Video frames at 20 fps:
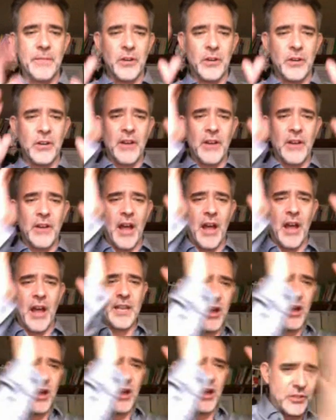you're got a
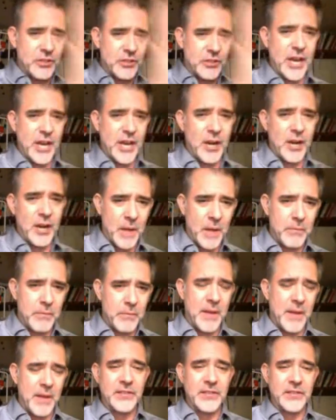Yang Ming channel problem
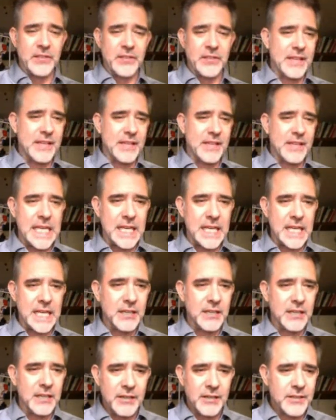on say the knee,
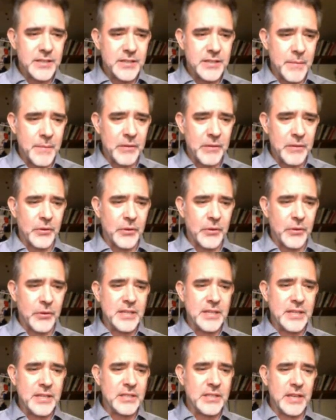stomach
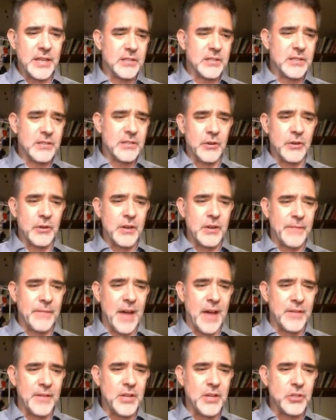36,
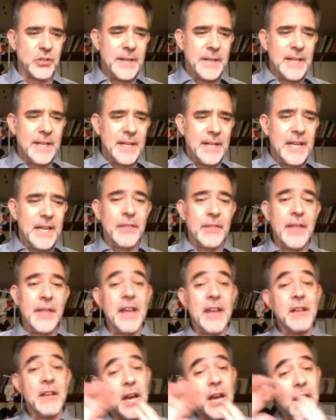35-ish,
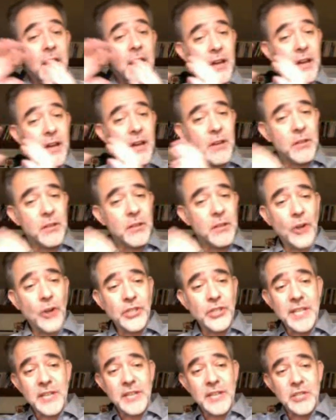then large
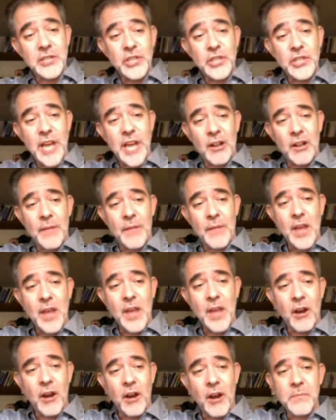intestine channel on the
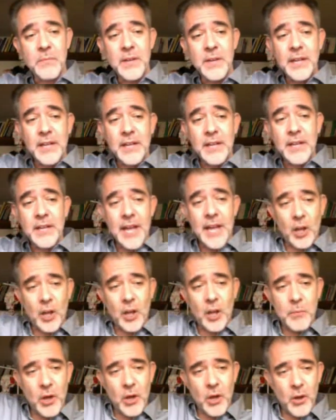arm,
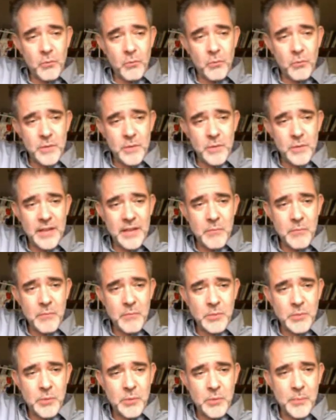elbow would be the
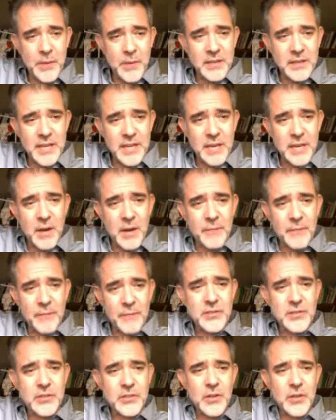most appropriate knee
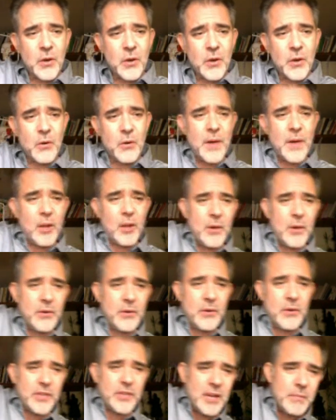reference. So elbow
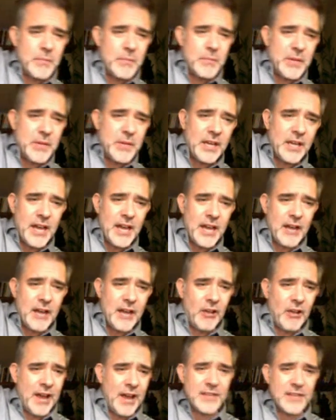is going to be
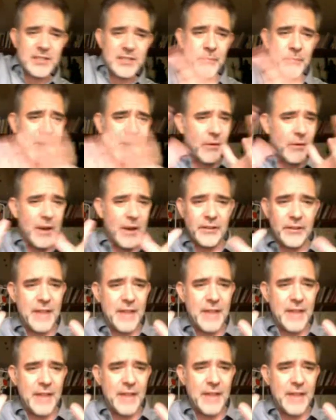LI something around
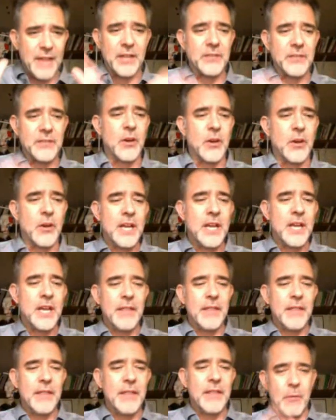11. So
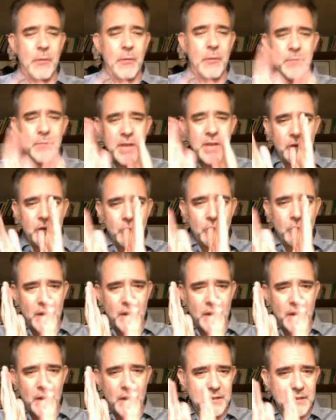that would be a
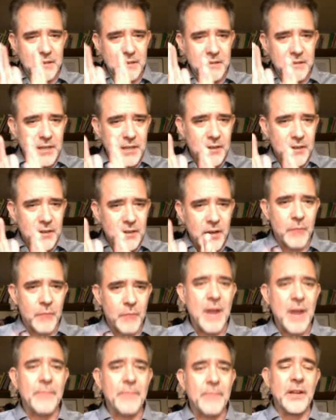great
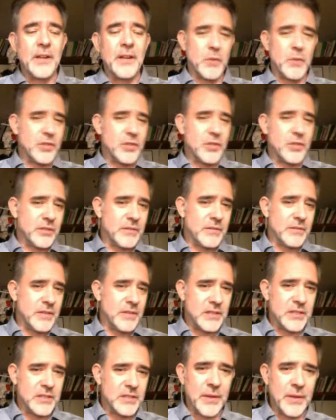reference, which this
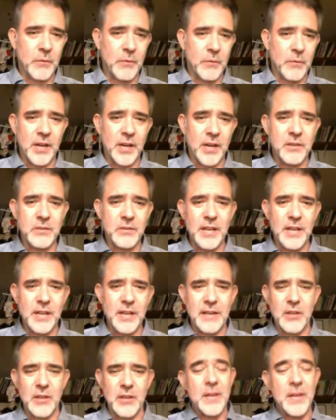is something we're going to use today.
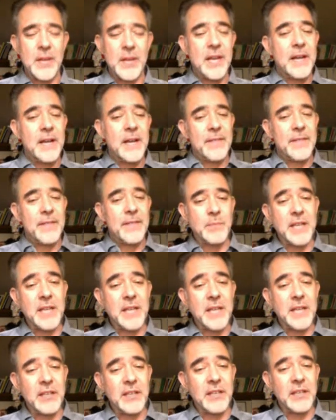So that's
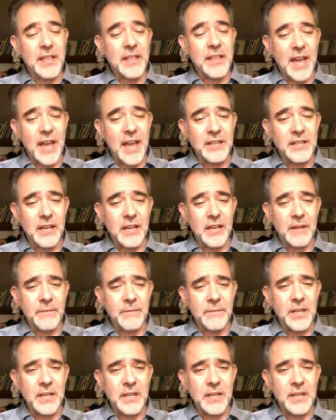basically the idea of
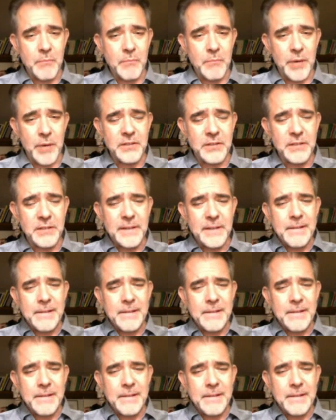the name pairs.